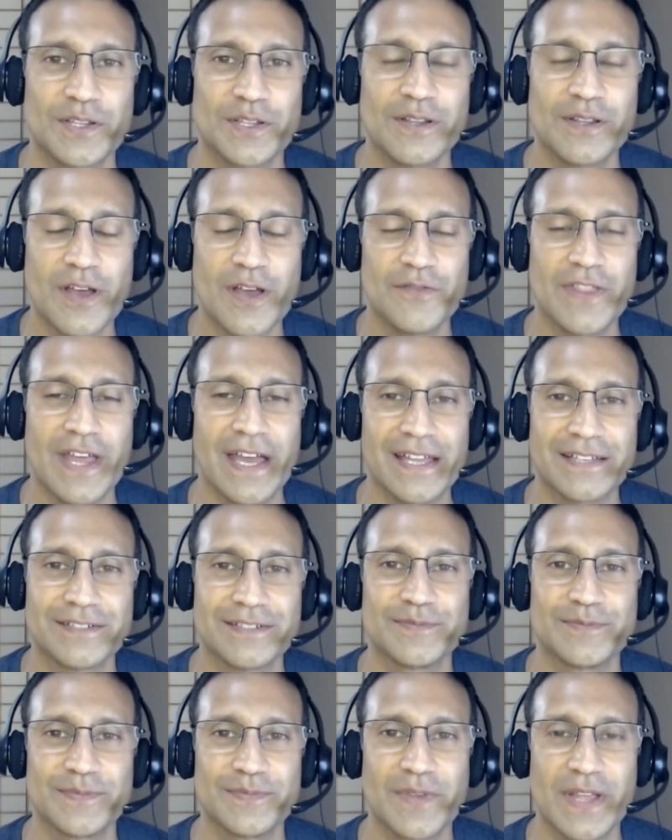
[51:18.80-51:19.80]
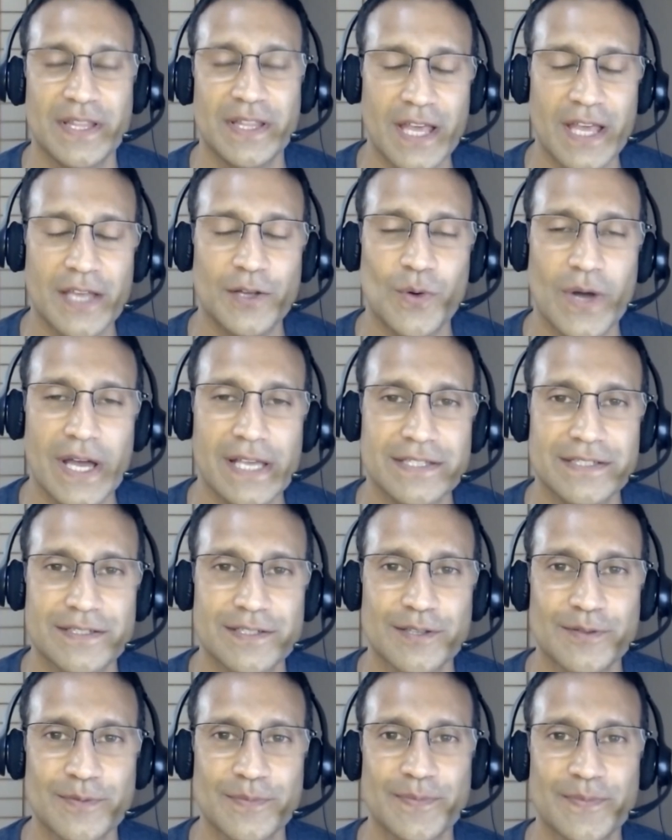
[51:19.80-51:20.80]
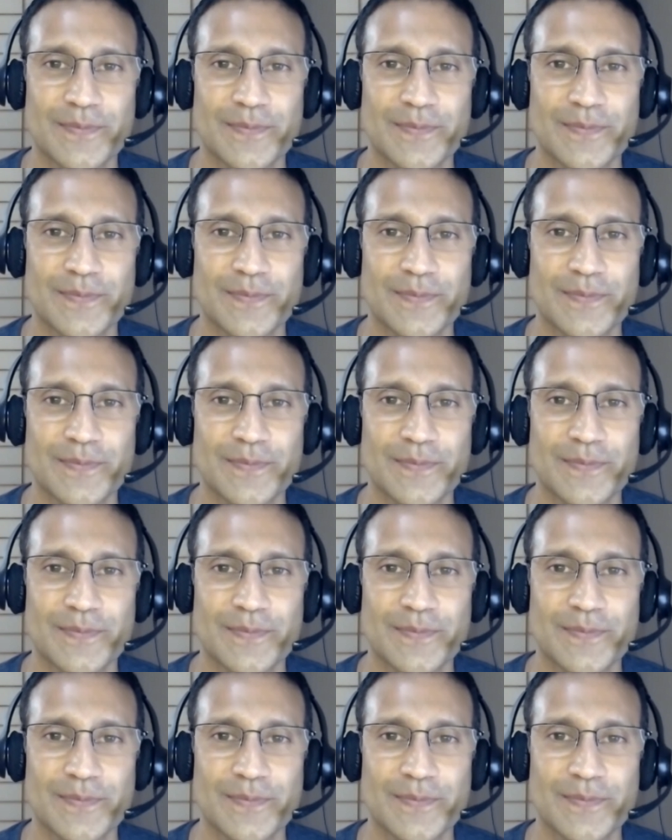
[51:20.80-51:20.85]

Love that, and likewise.